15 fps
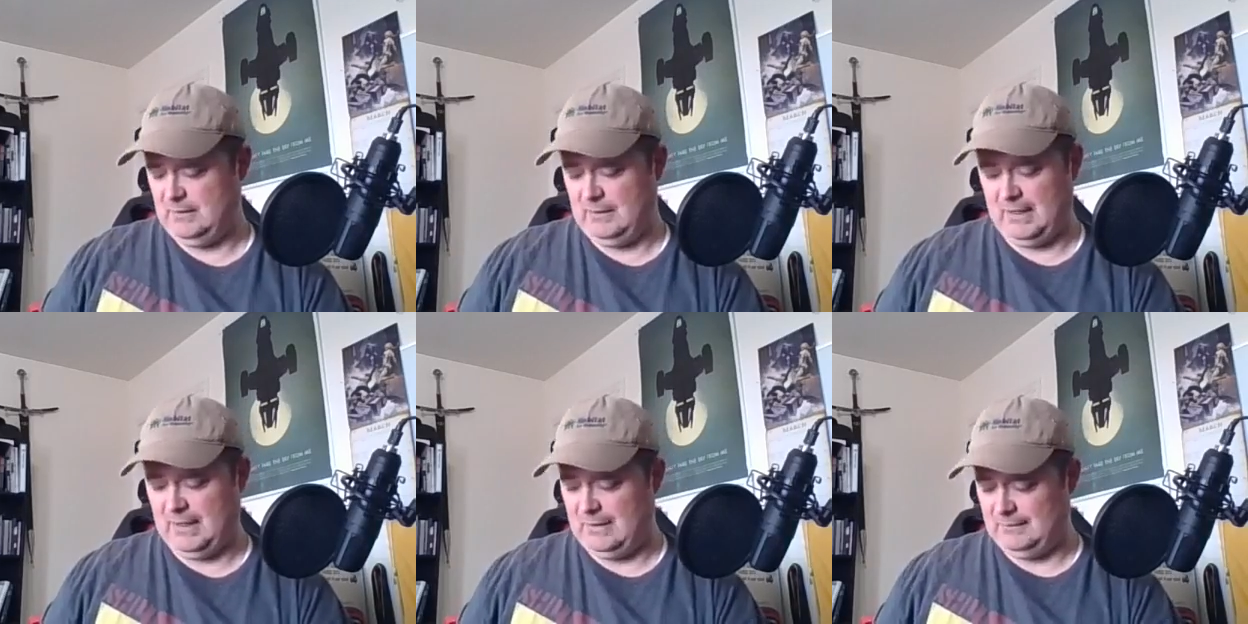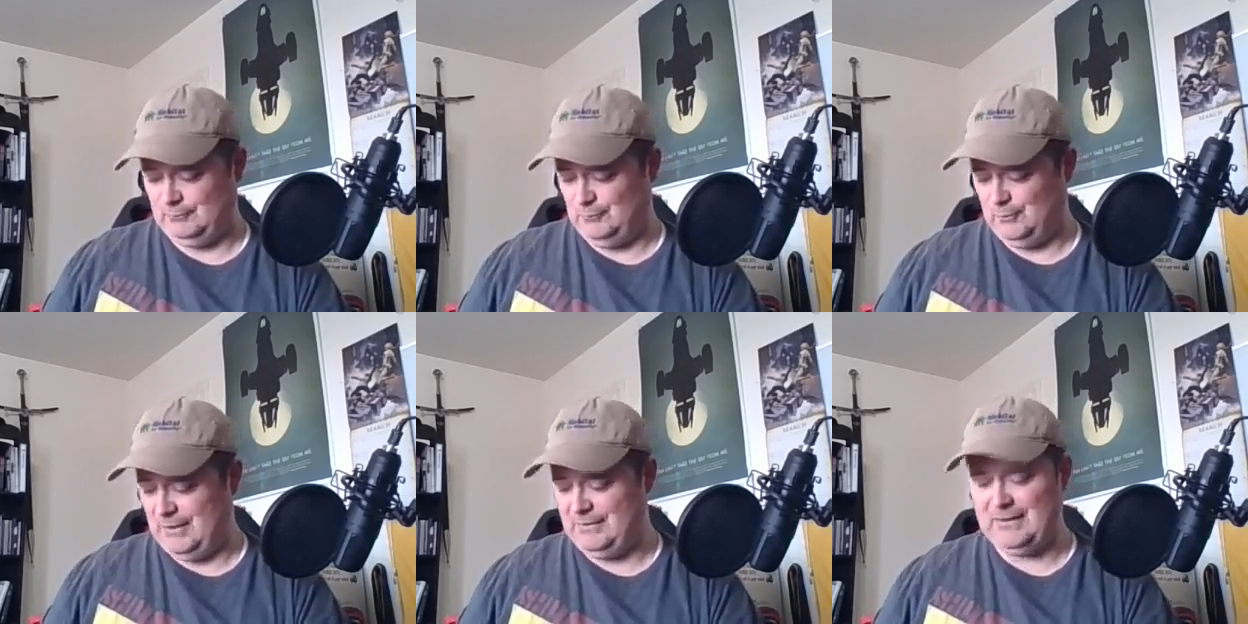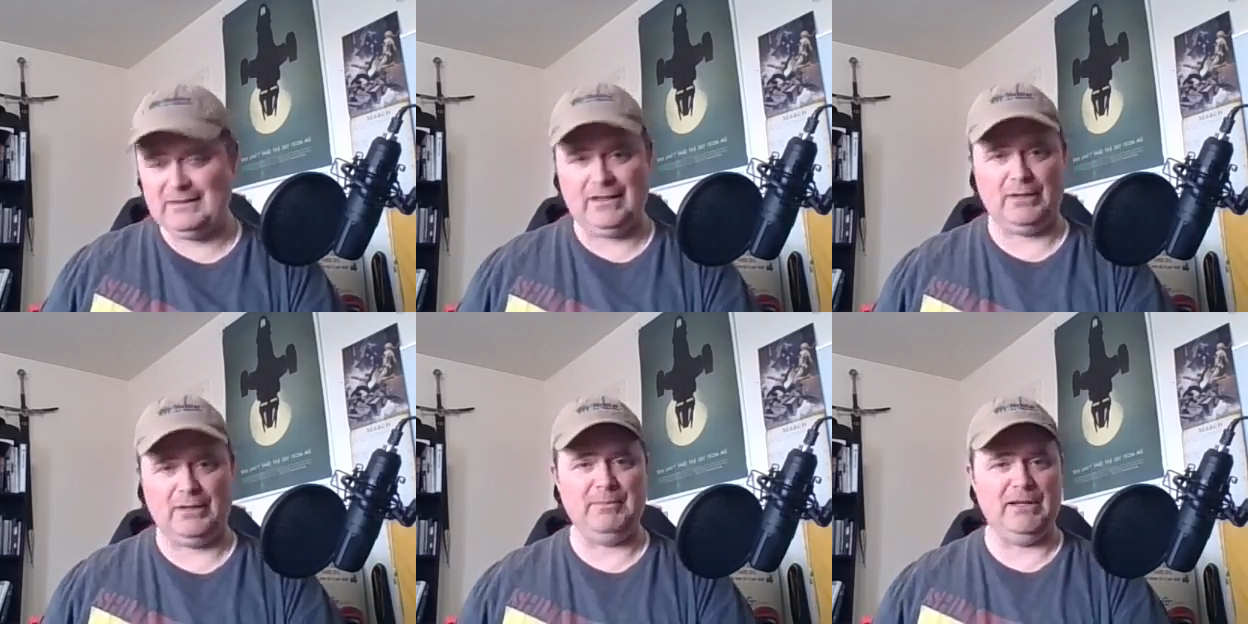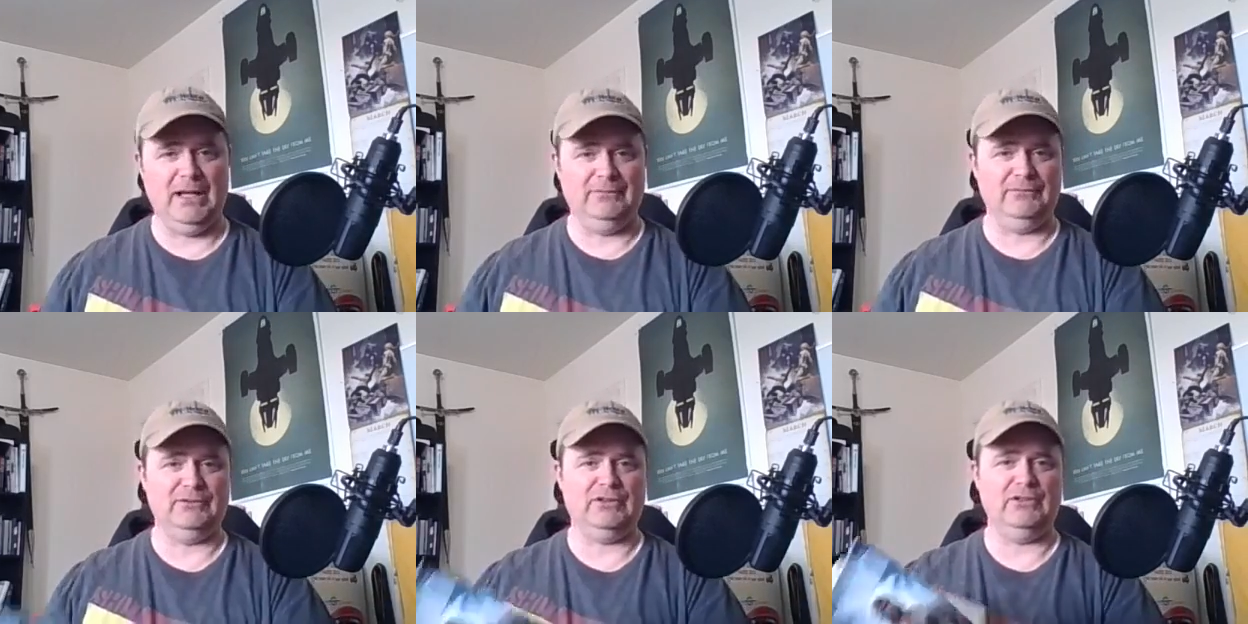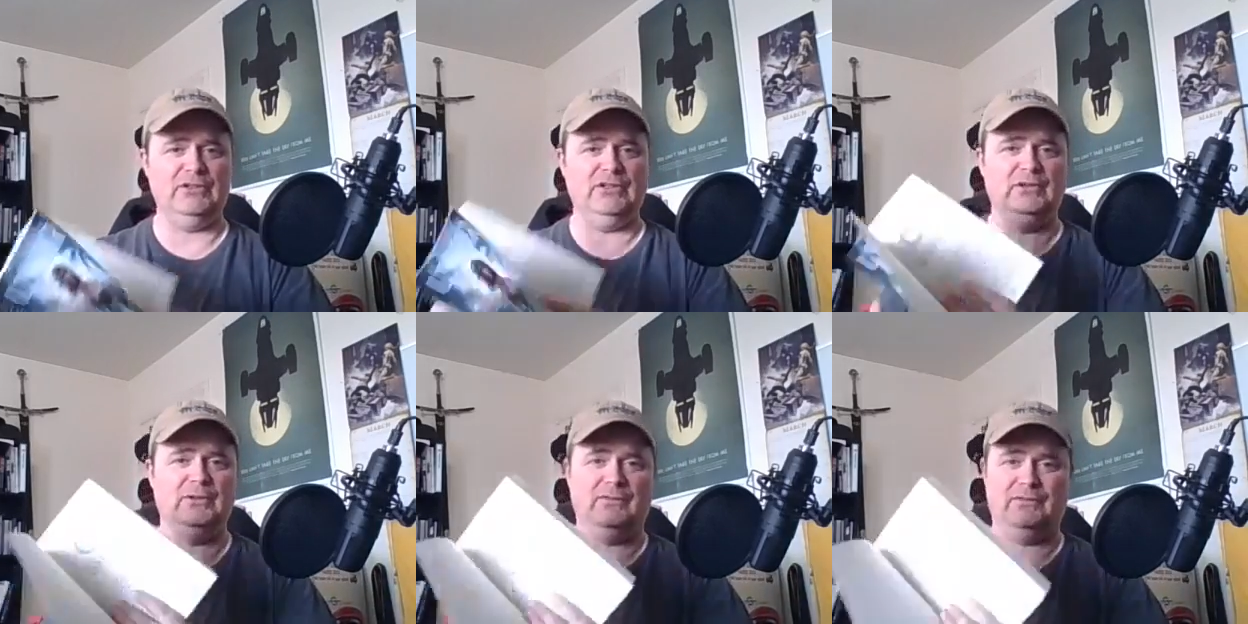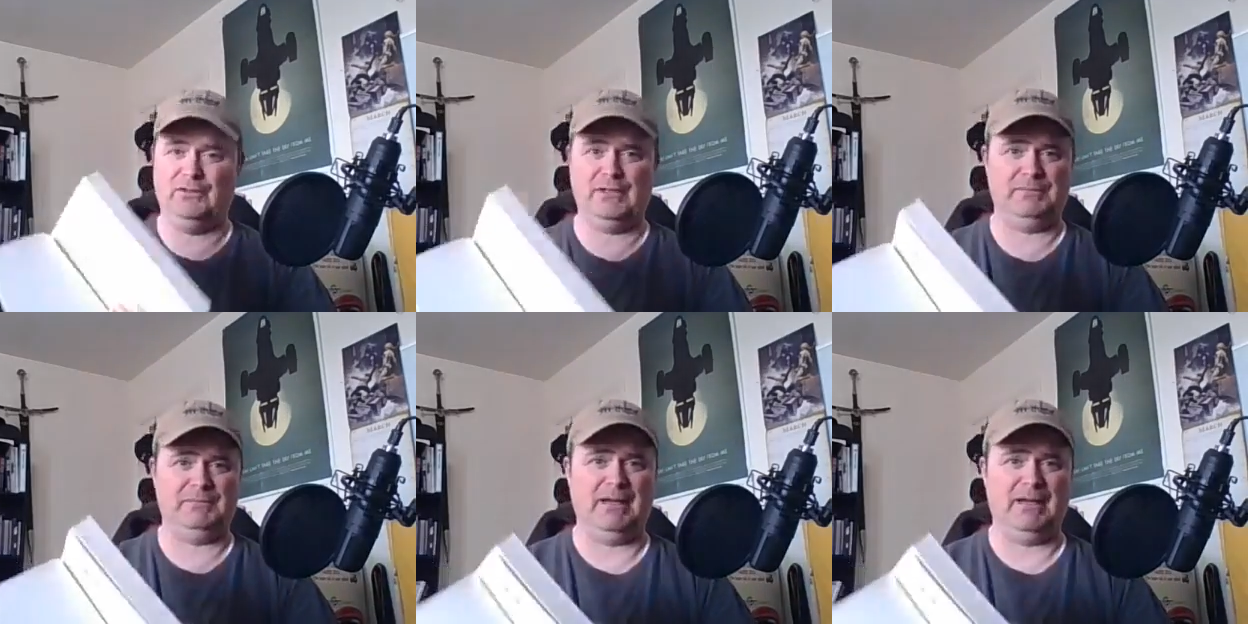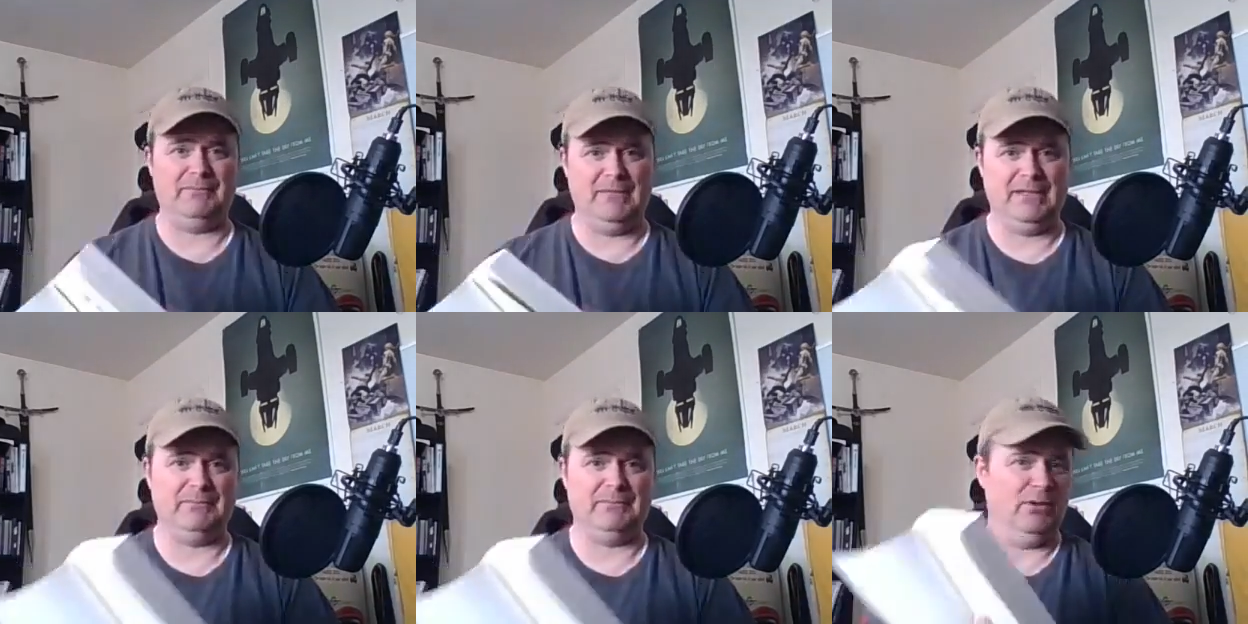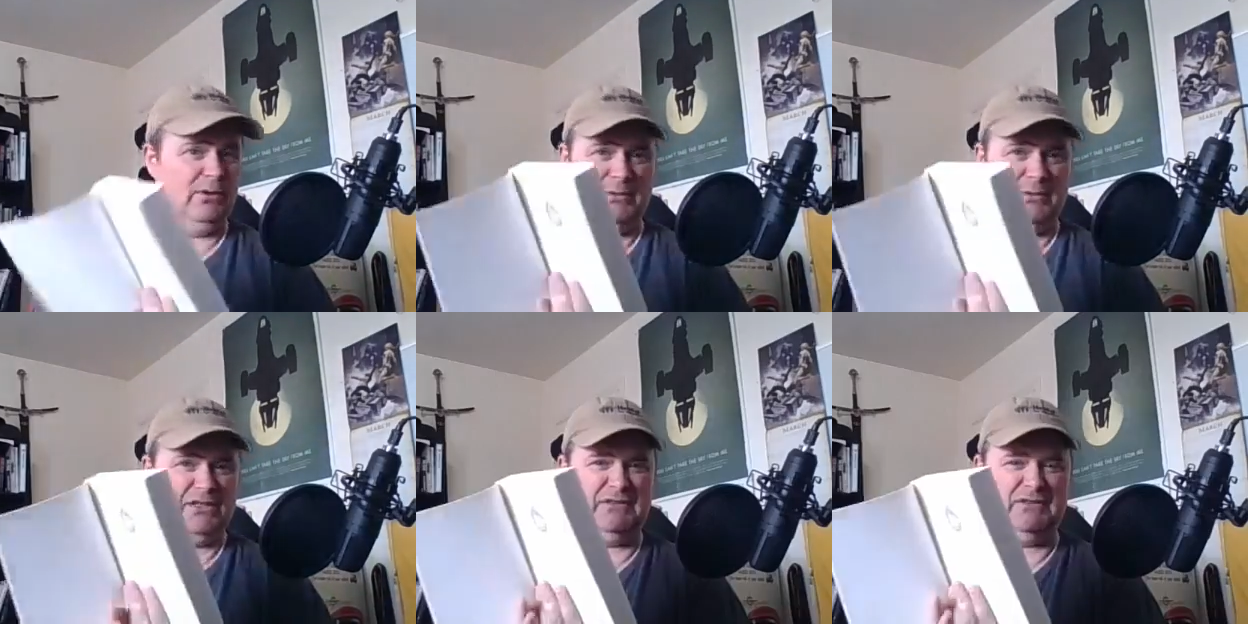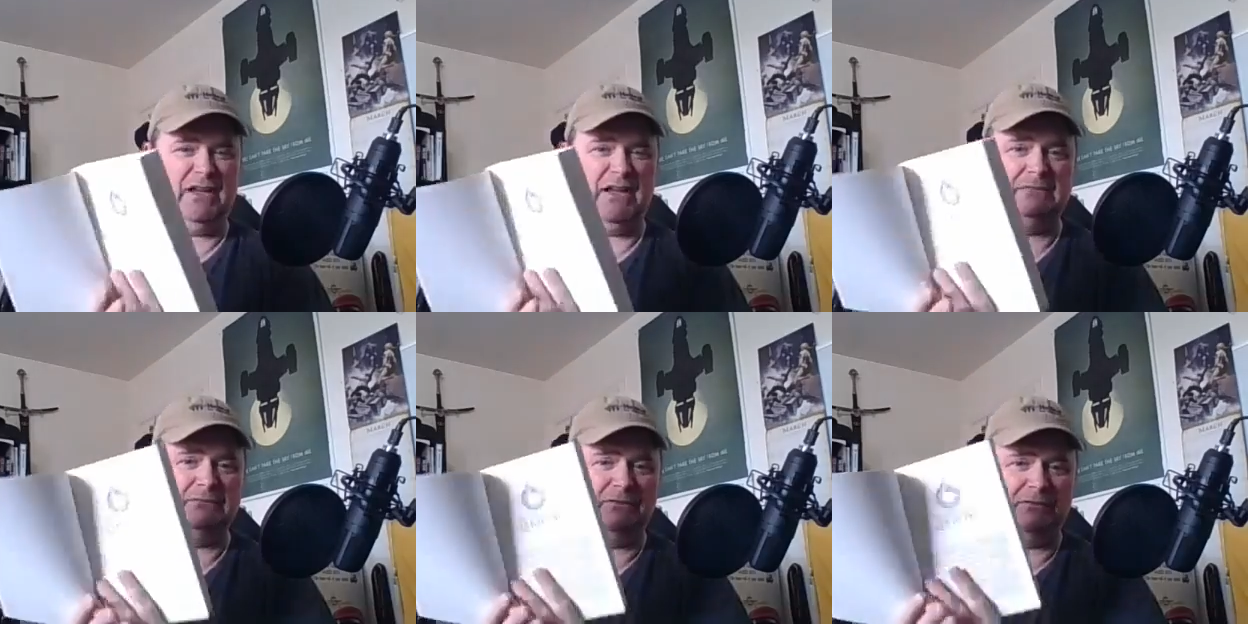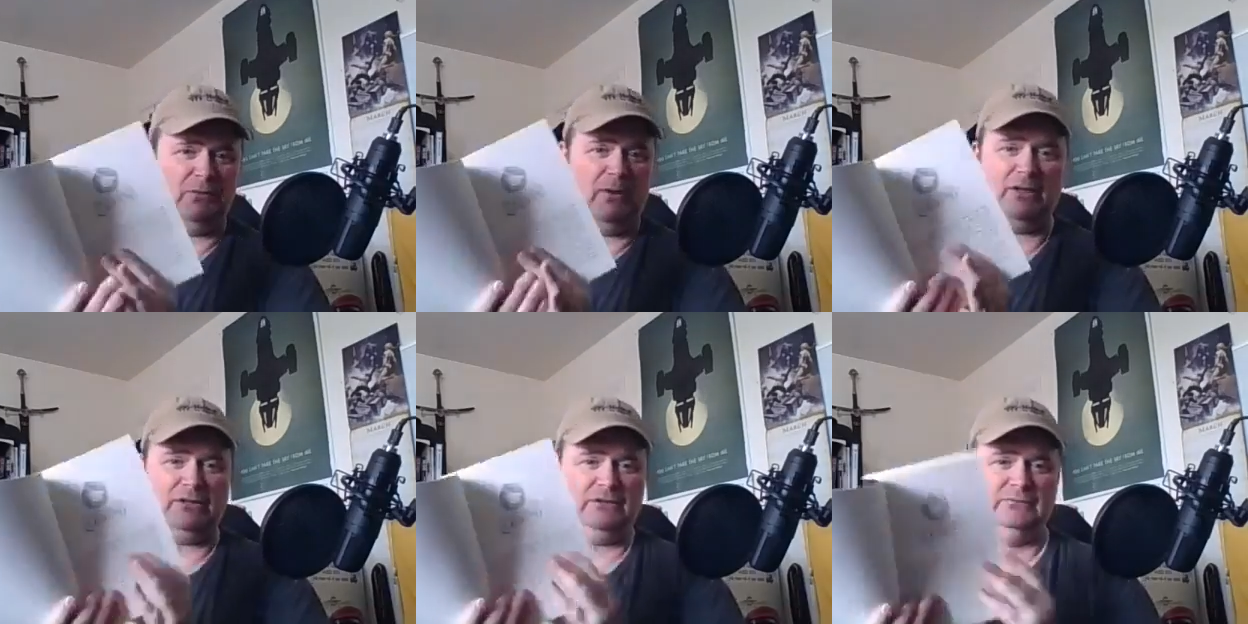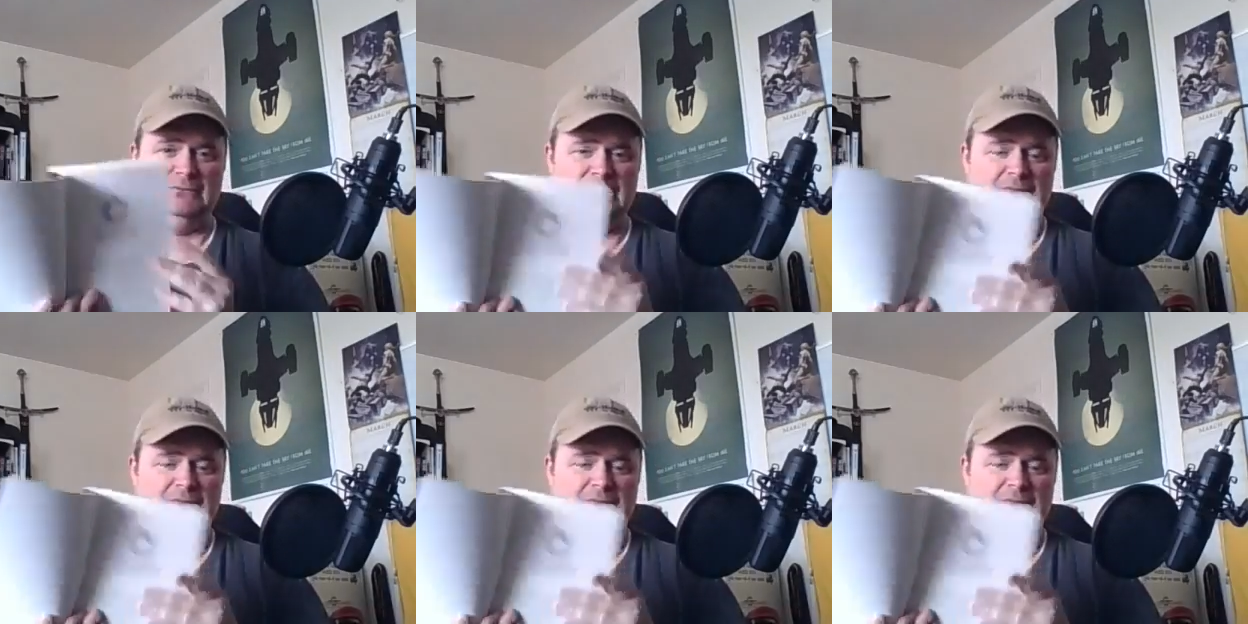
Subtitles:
One thing that'll be helpful to you if you just pick up this book, which is fine if you want to,